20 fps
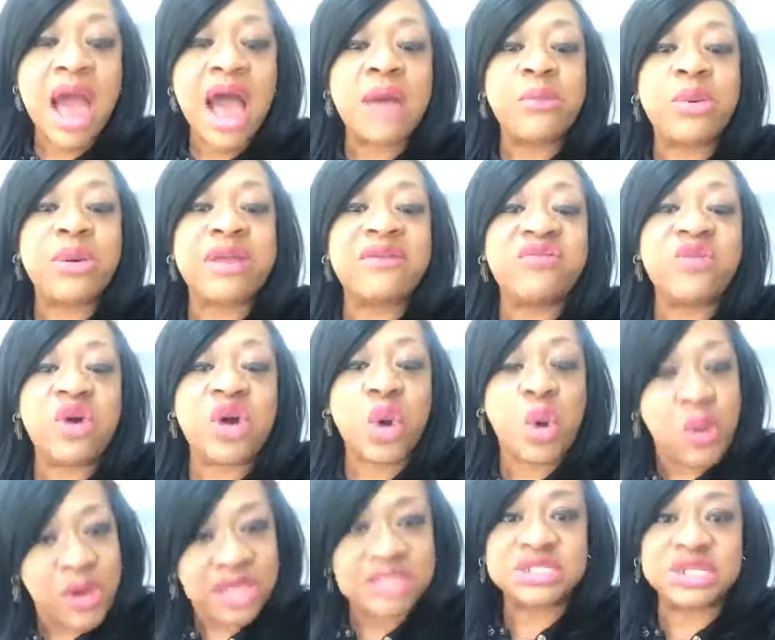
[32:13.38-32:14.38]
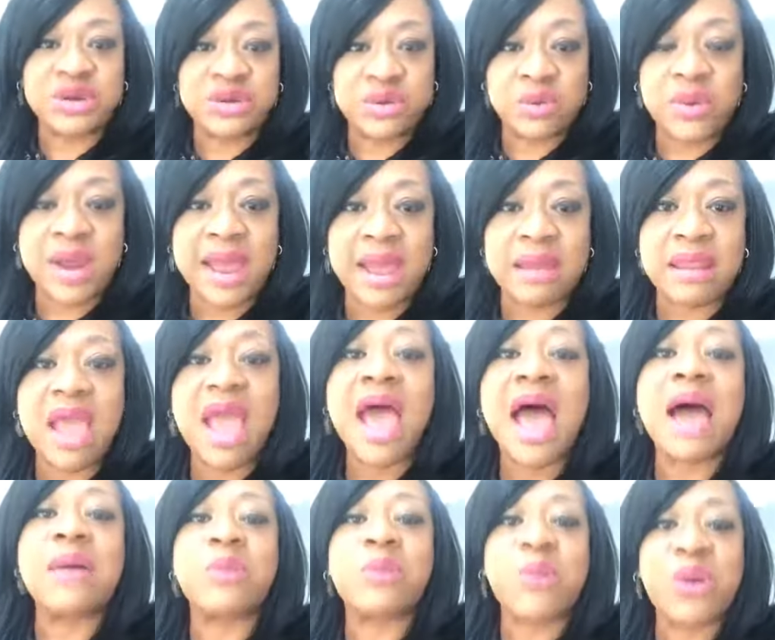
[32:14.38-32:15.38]
I'm praying for a quick turnaround.
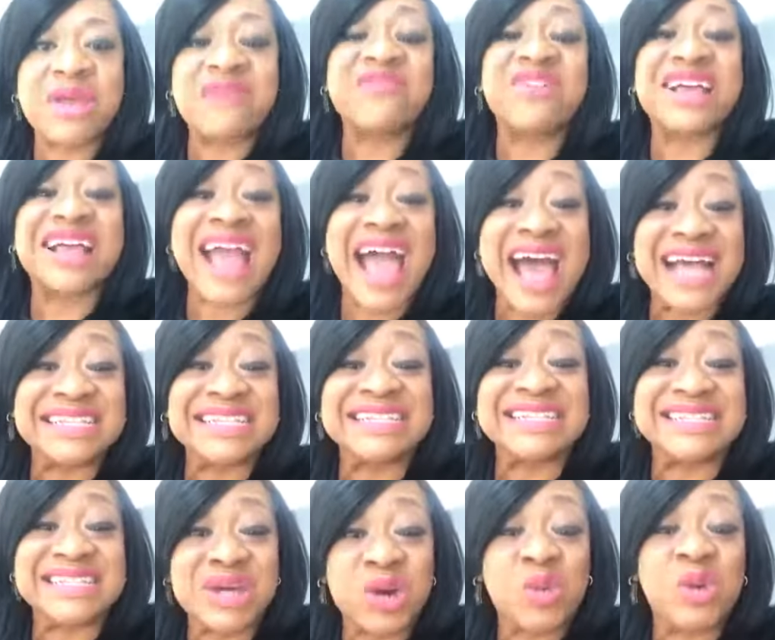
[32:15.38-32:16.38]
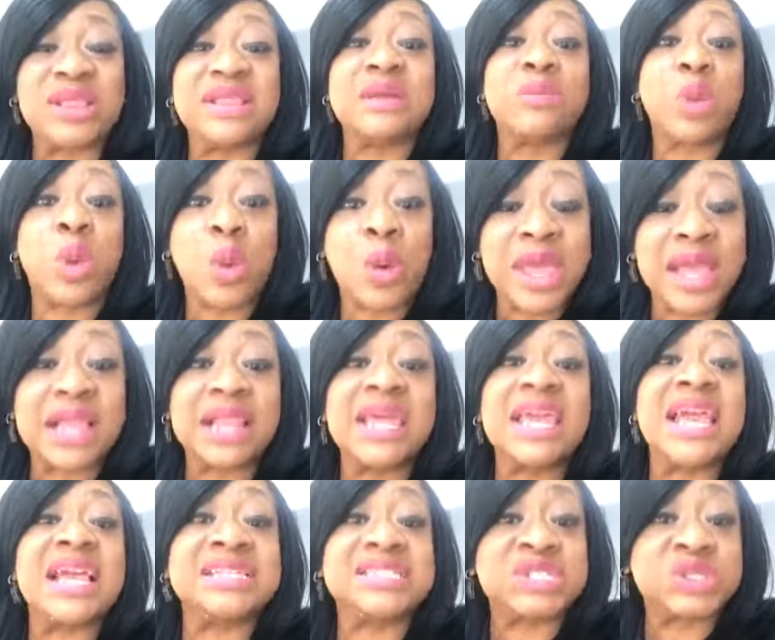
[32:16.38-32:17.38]
I'm praying for God to deal with them
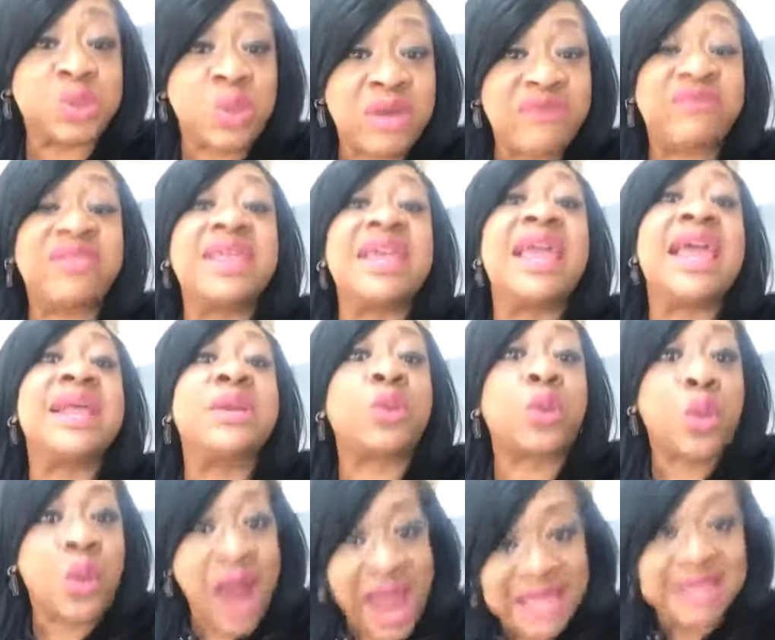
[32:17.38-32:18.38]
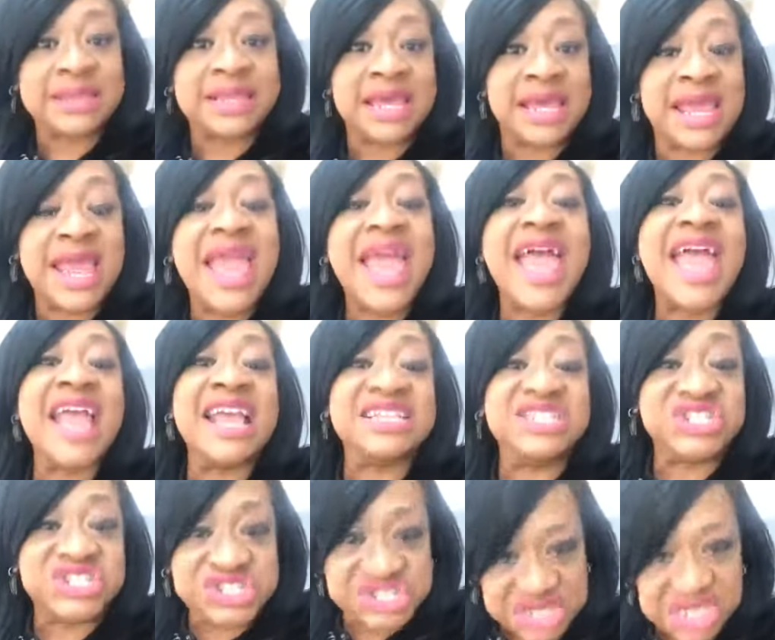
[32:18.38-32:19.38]
quickly and swiftly and rightly
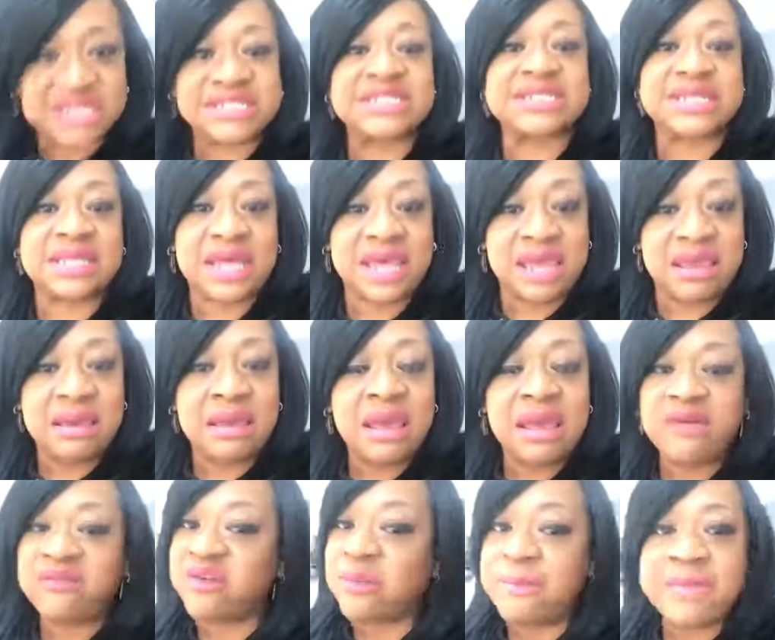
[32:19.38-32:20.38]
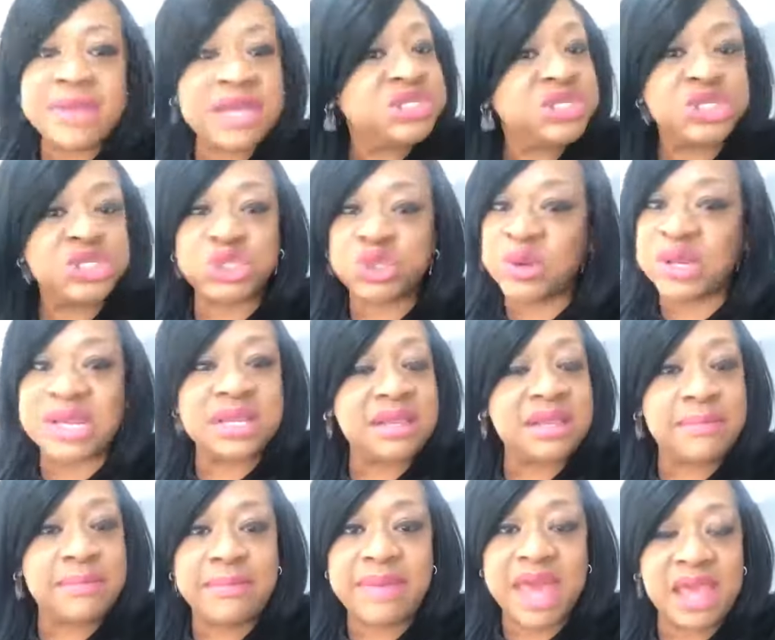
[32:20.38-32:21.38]
and justly for mistreating
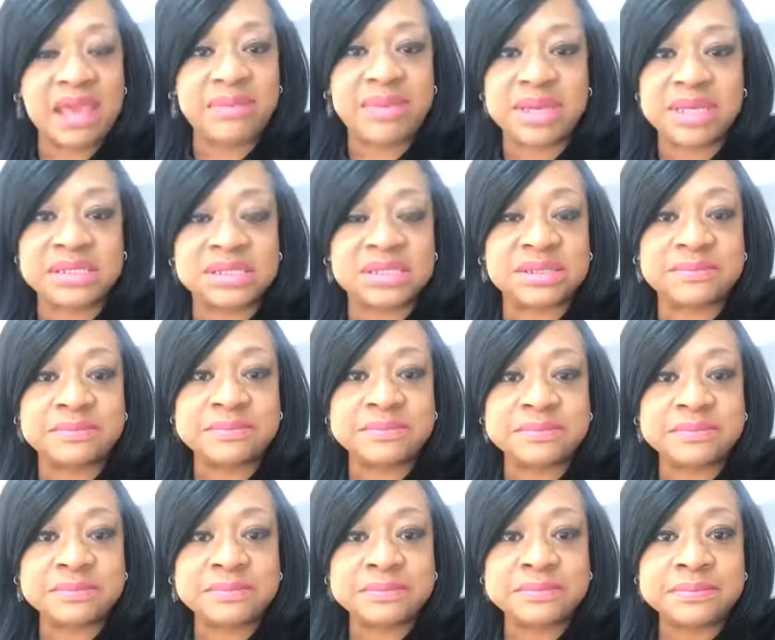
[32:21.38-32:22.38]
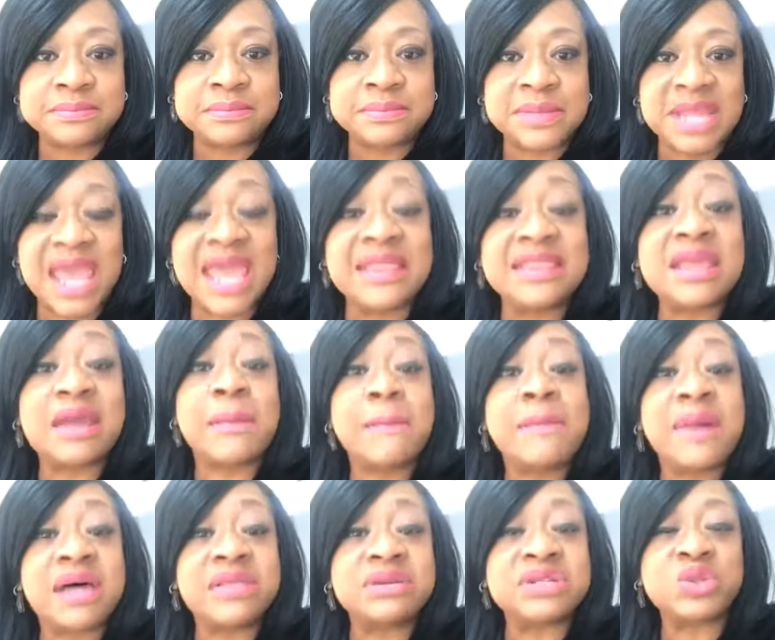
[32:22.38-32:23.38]
them babies and their
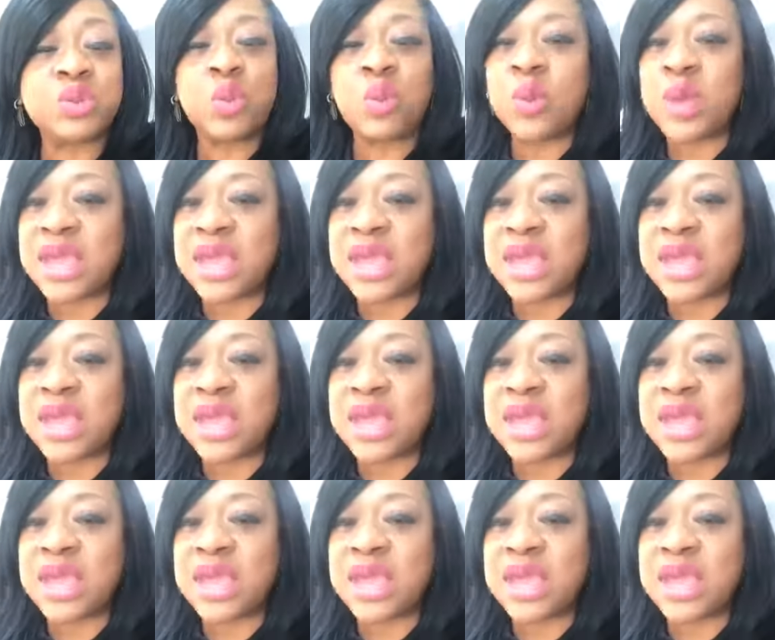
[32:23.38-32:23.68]
mothers,